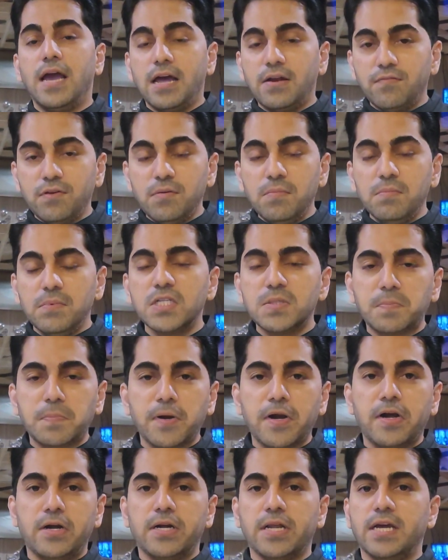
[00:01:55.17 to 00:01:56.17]
and we must
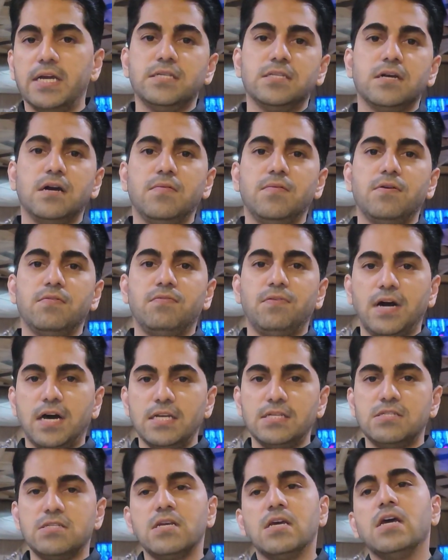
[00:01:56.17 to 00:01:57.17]
prioritize our
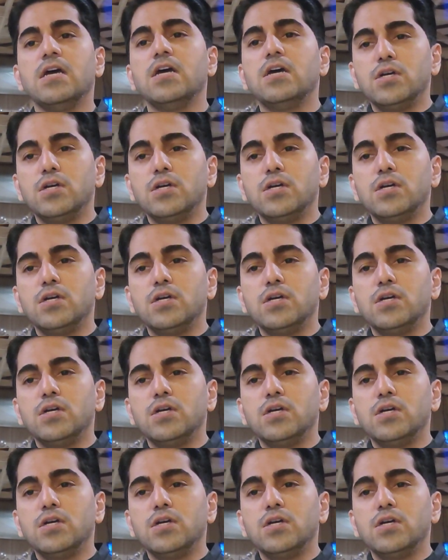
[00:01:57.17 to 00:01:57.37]
fast.